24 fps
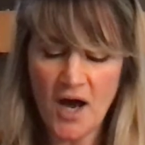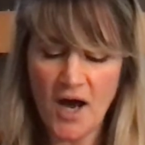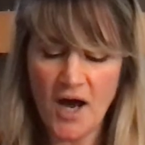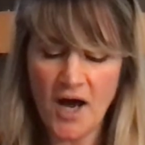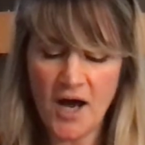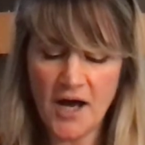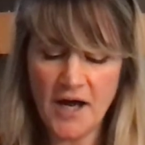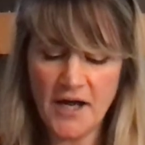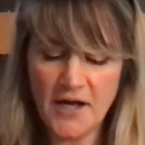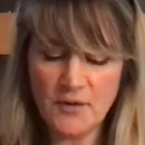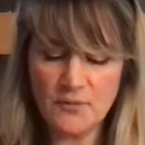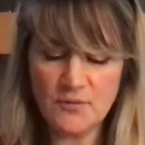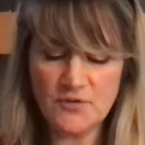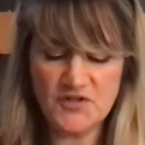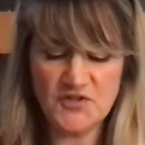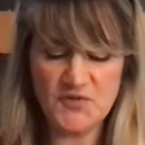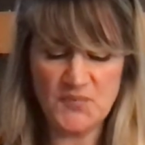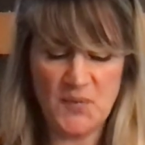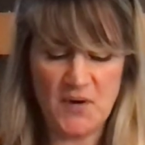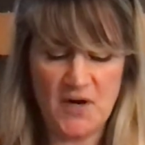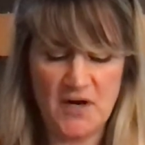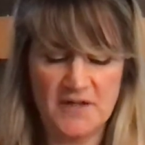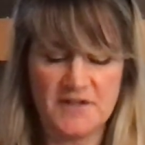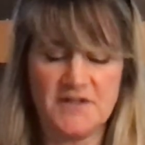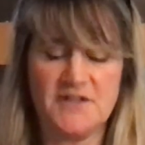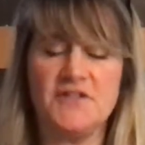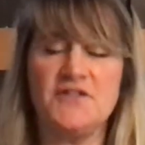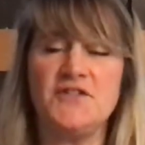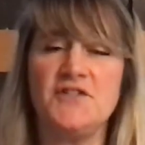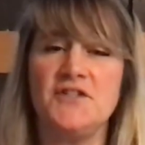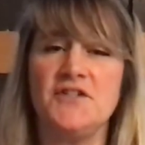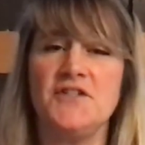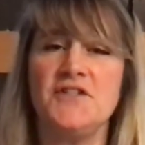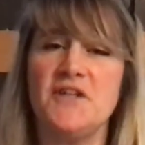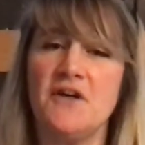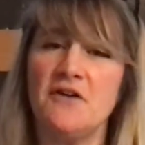I responded
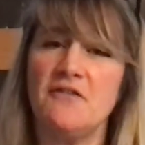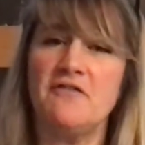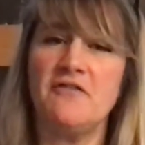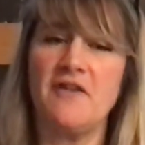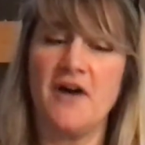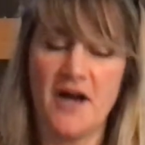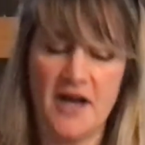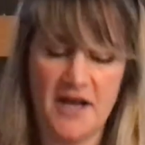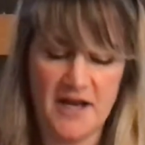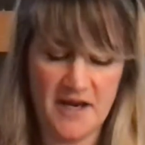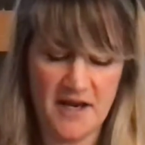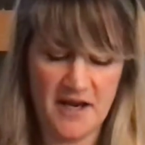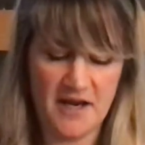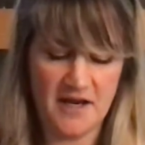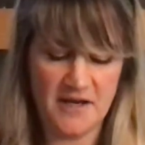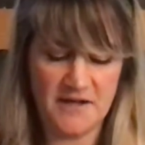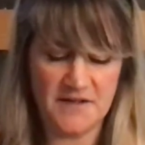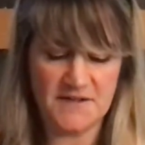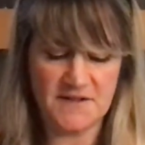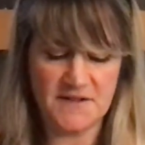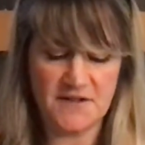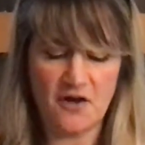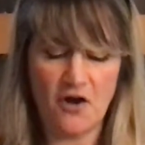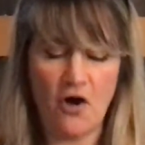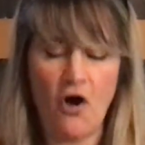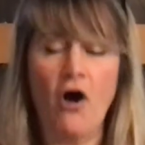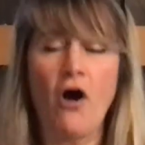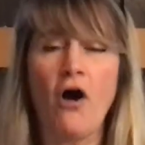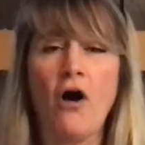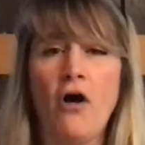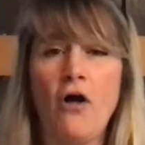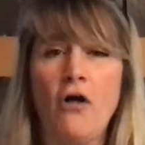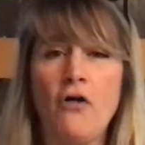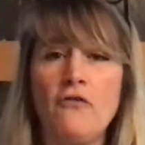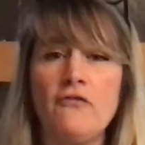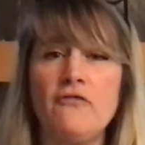to Del Valle's
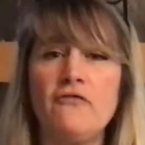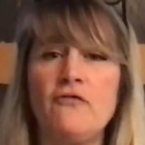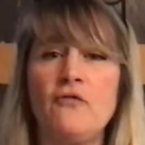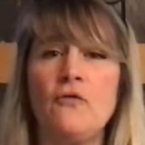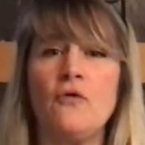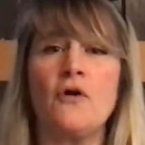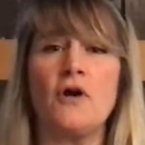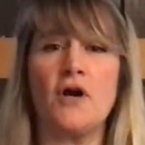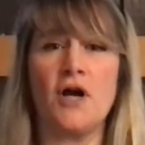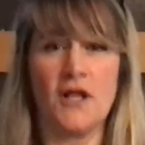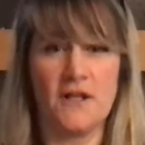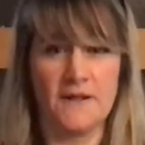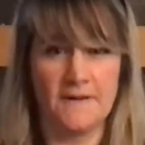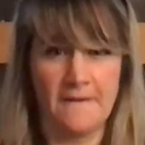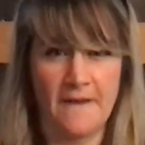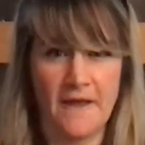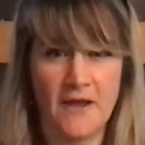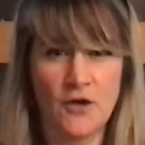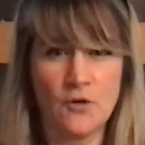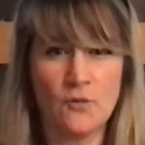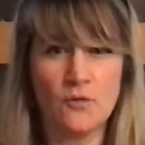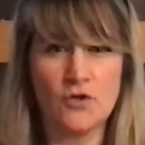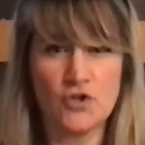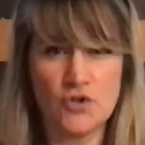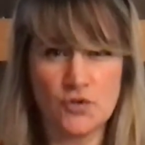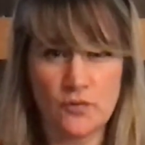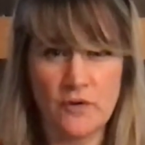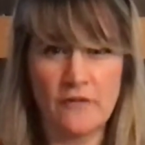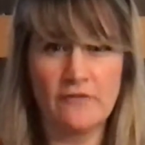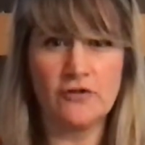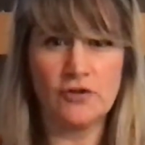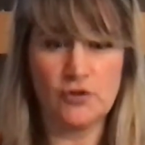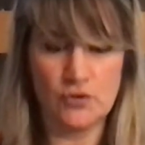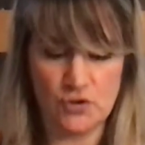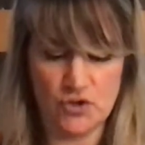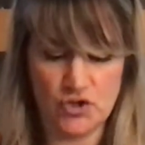call for a language
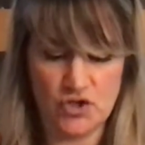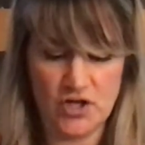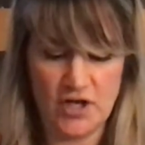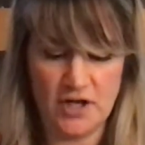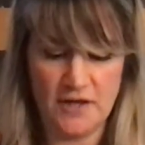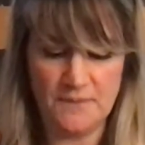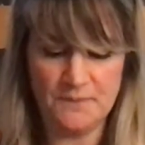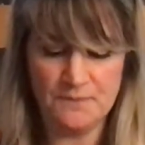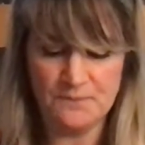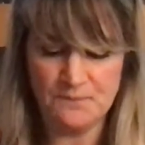revolution.